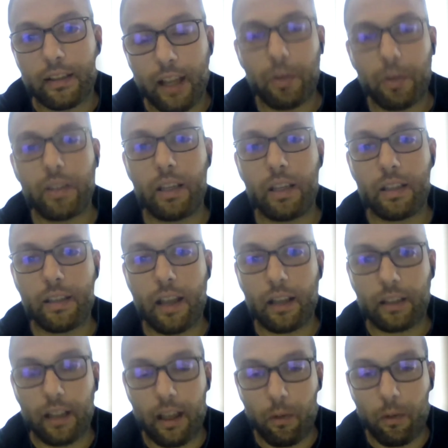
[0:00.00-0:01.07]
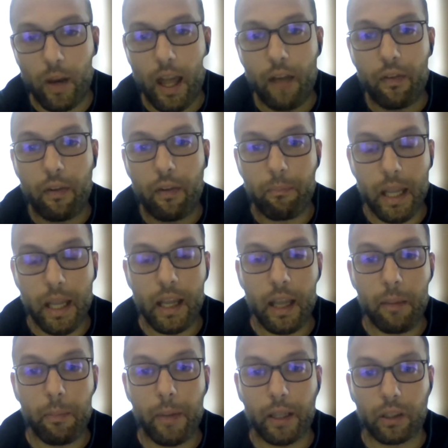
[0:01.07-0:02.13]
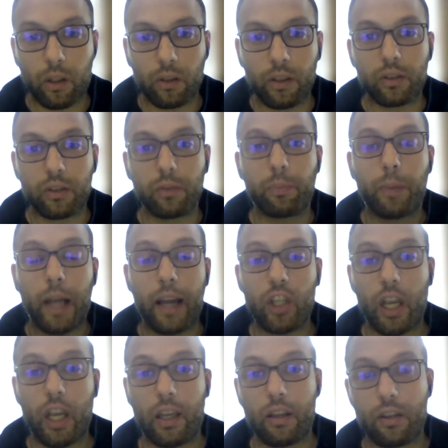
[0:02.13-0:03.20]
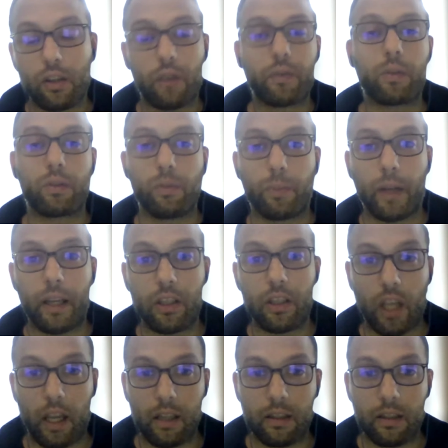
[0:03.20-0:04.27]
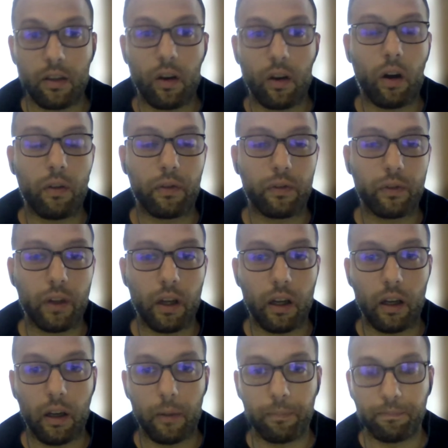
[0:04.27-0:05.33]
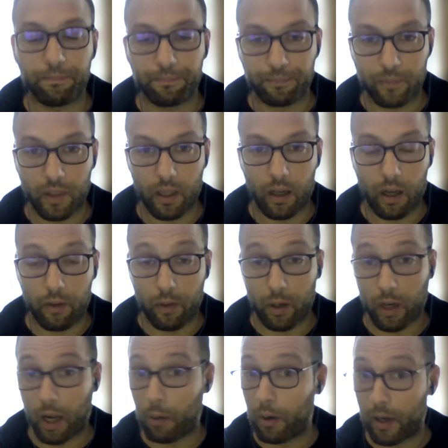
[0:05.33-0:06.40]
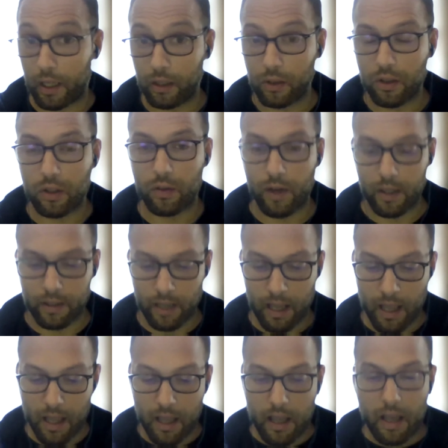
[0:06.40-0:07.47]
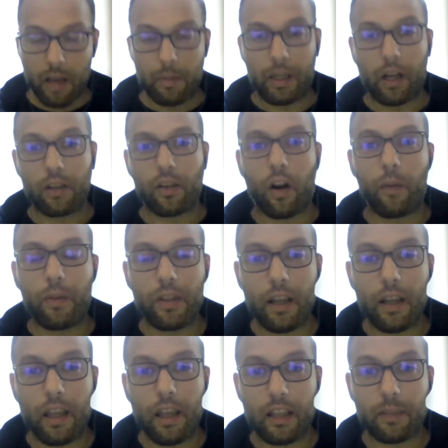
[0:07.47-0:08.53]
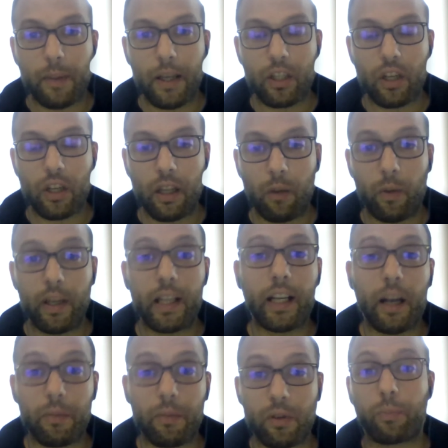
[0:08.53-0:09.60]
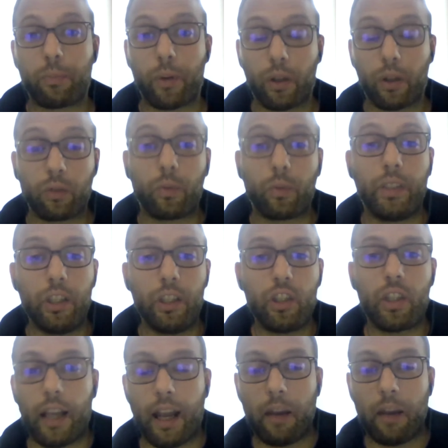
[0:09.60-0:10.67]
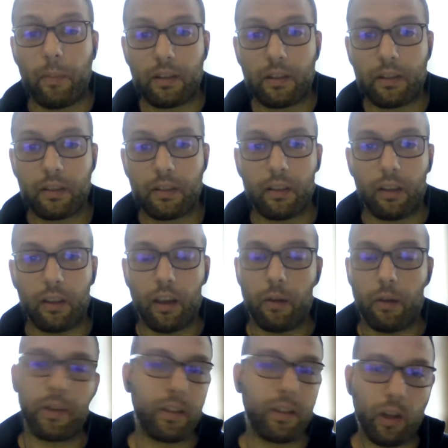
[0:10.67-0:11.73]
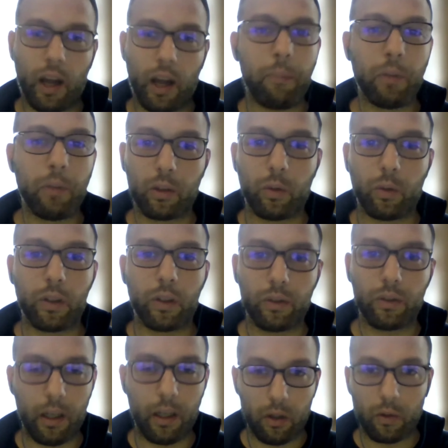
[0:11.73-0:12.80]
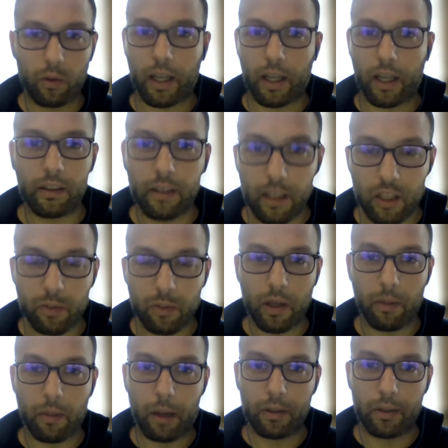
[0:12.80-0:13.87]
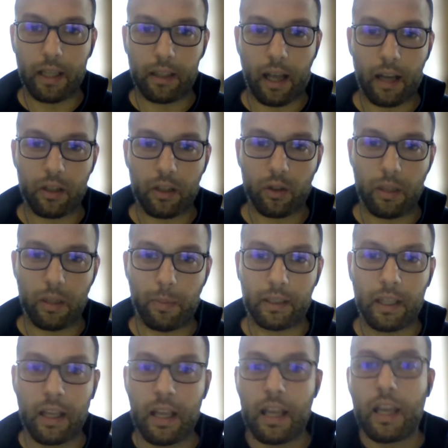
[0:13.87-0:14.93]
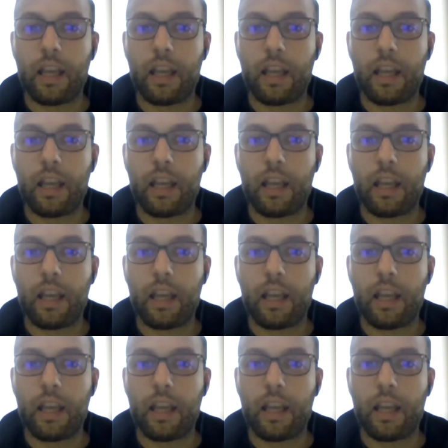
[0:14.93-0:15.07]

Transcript: Cyber Resilience Act will have a big impact on the supply chain and software supply chains of our industries. Because obviously, especially when it comes to product with digital elements, I'm not the one to tell you, you can teach me about that actually, but